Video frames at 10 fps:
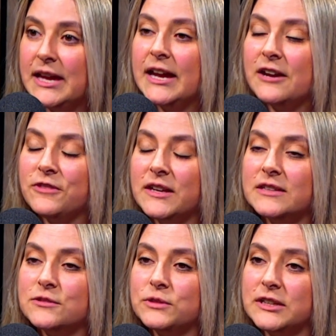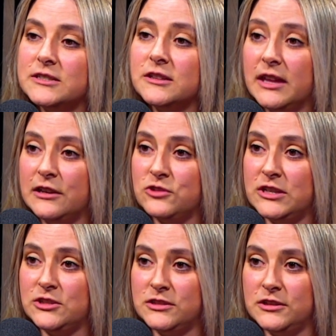Everything is going into the land
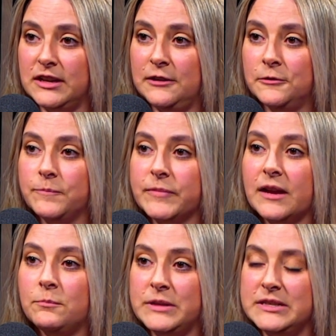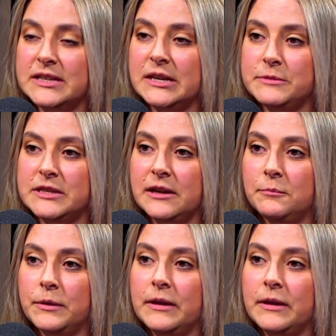register now and being typed up,